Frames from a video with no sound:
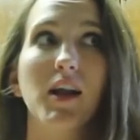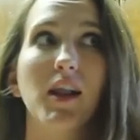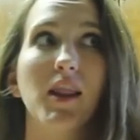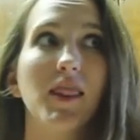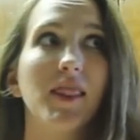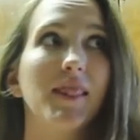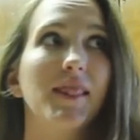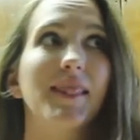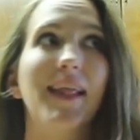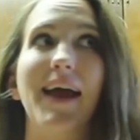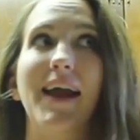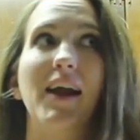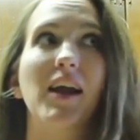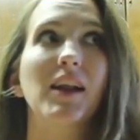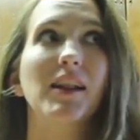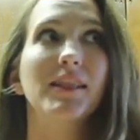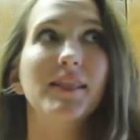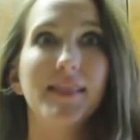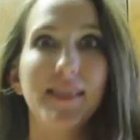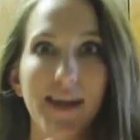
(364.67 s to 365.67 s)

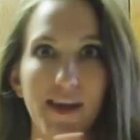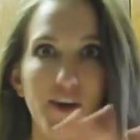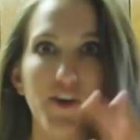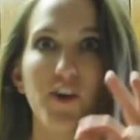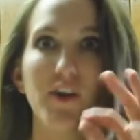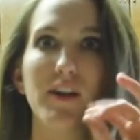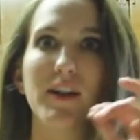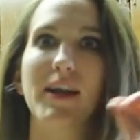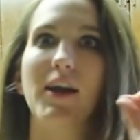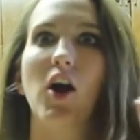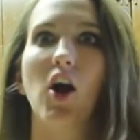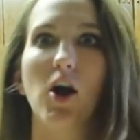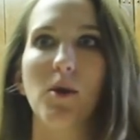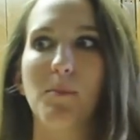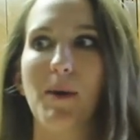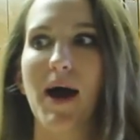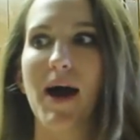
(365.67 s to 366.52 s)
like literally our